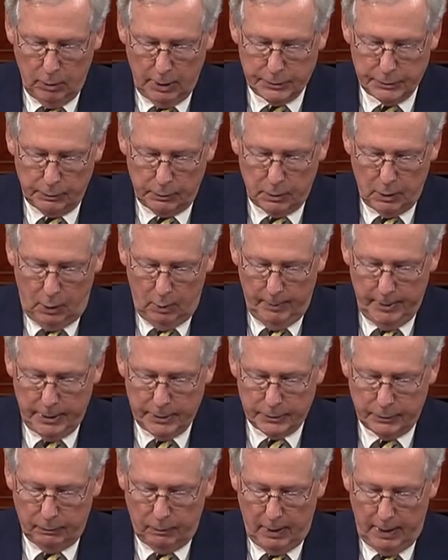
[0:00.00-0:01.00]
Russell Coleman
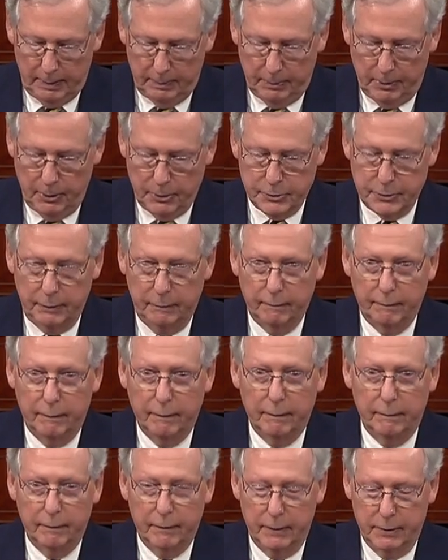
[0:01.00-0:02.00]
is the right person
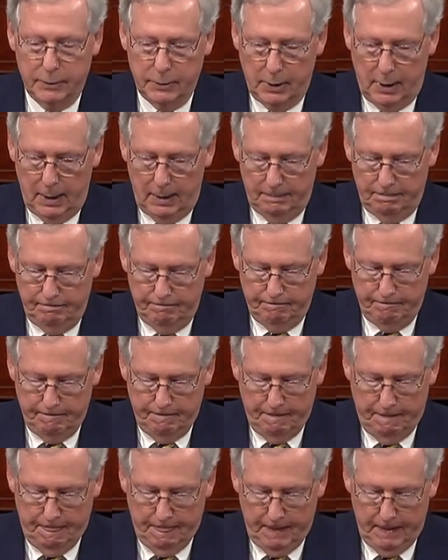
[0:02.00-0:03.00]
for the job.
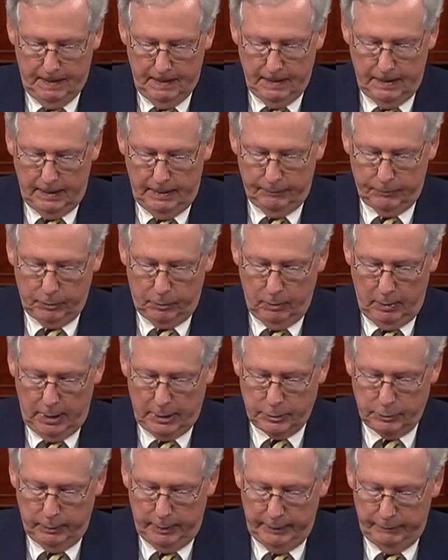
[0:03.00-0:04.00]
After
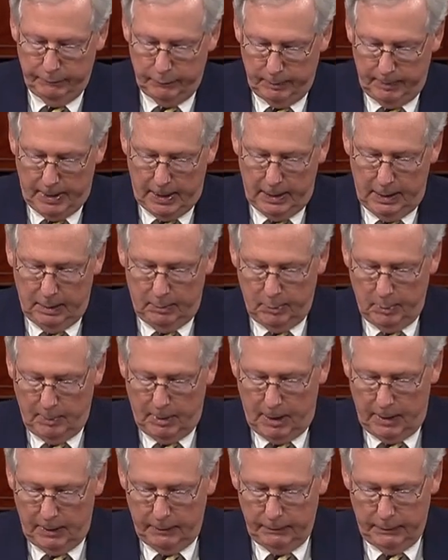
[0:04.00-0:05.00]
graduating from my alma
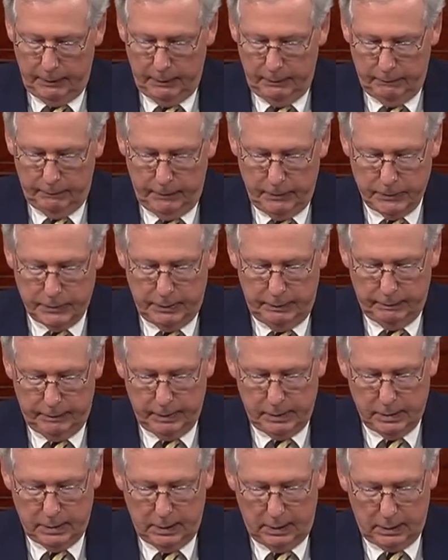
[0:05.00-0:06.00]
mater, the University of
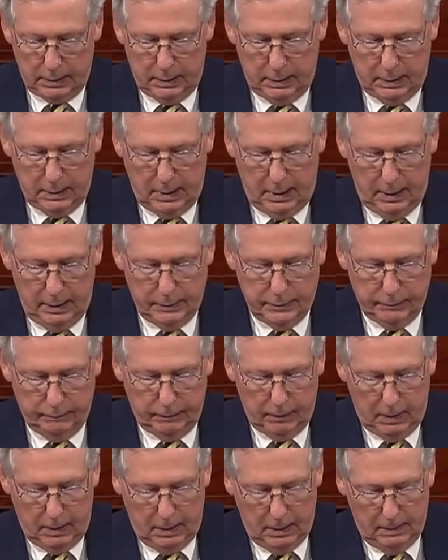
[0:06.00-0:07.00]
Kentucky College of
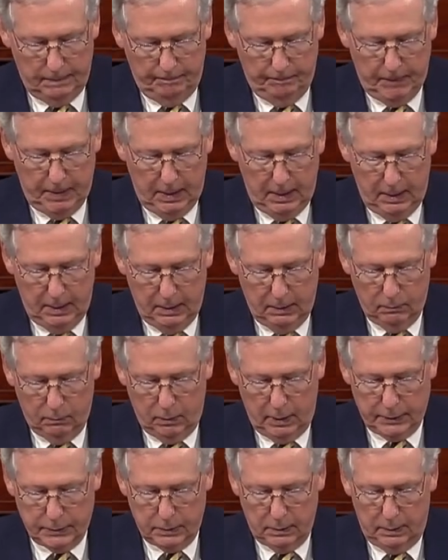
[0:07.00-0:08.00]
Law,
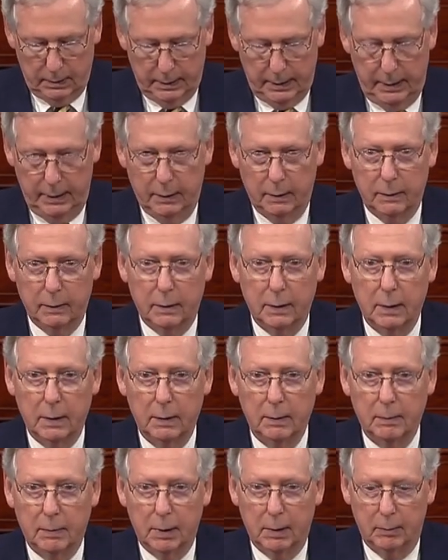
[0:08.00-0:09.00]
Russell entered
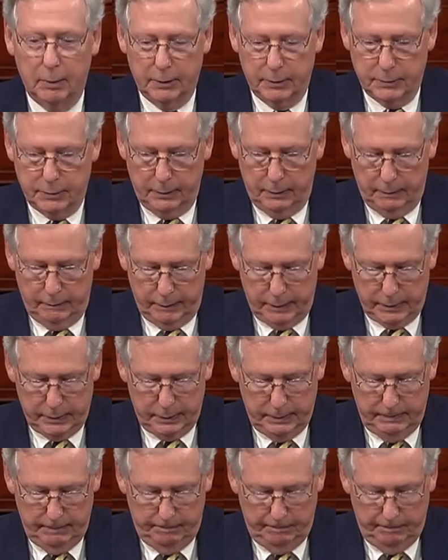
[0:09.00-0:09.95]
public service.